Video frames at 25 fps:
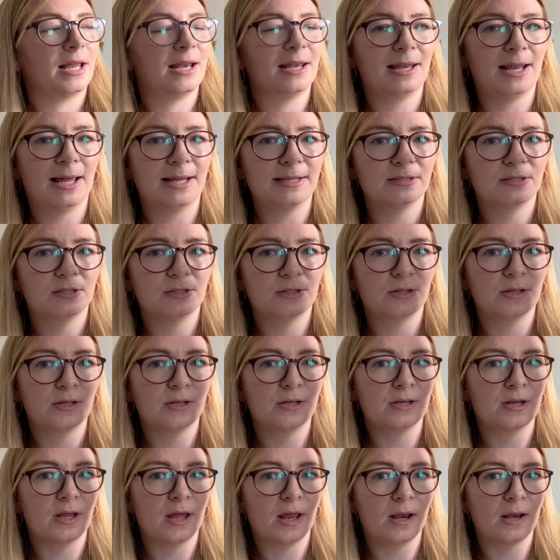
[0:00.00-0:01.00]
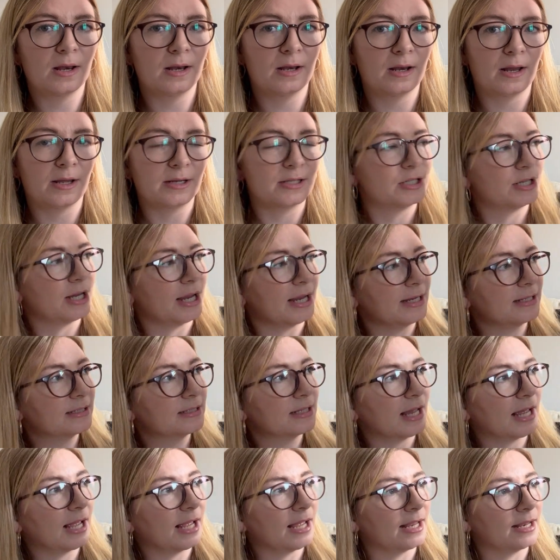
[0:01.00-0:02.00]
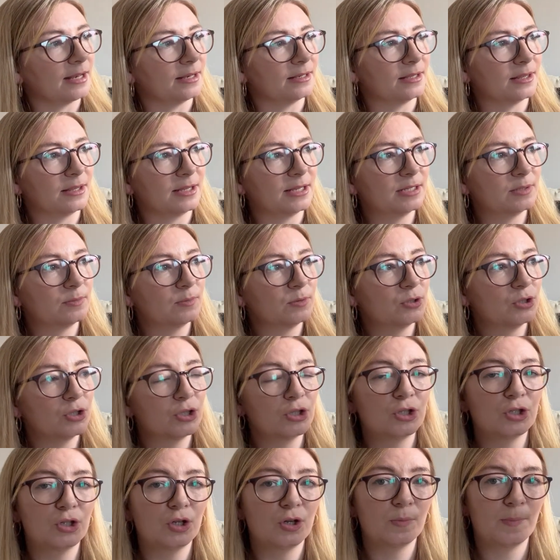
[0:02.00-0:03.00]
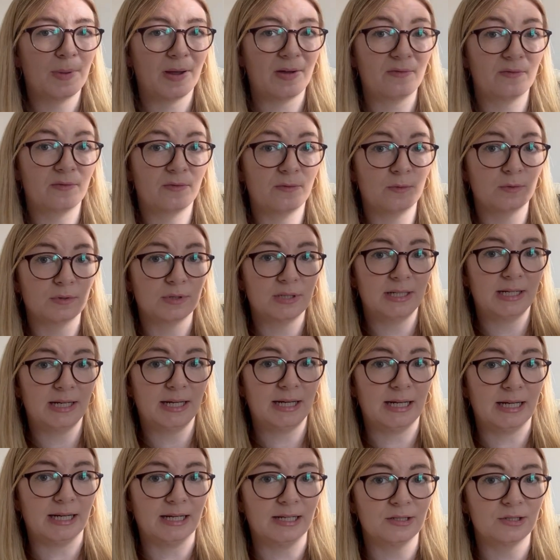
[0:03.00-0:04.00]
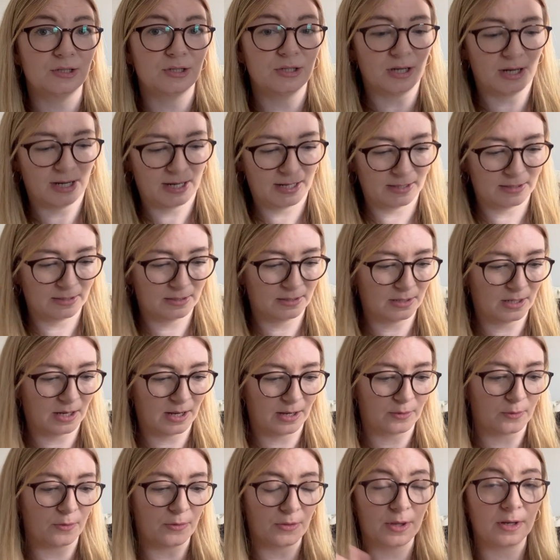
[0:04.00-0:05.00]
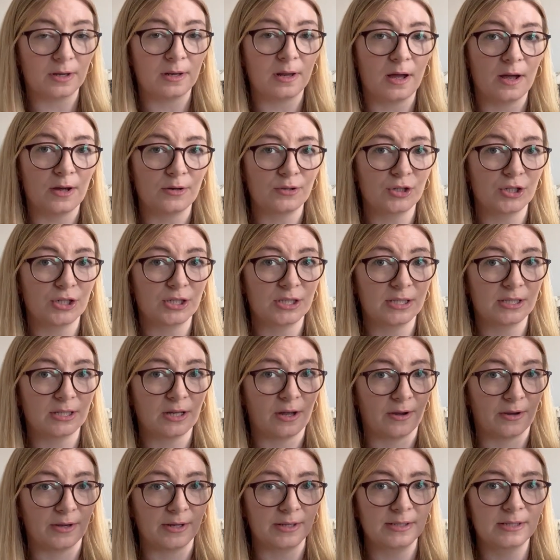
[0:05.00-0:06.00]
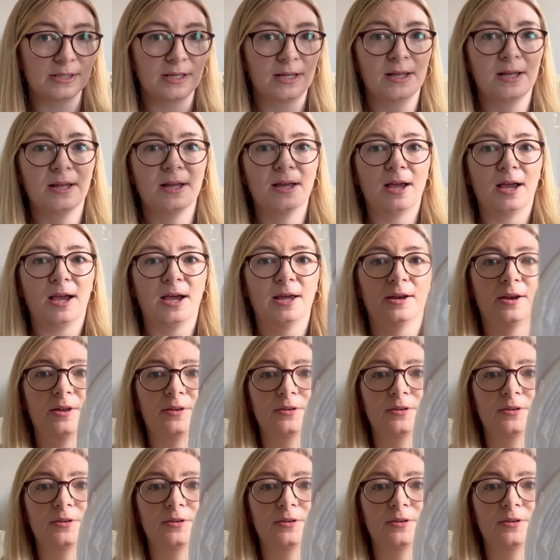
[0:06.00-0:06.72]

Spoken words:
lantern light shades and these were just £2.40 each and I got the largest size and I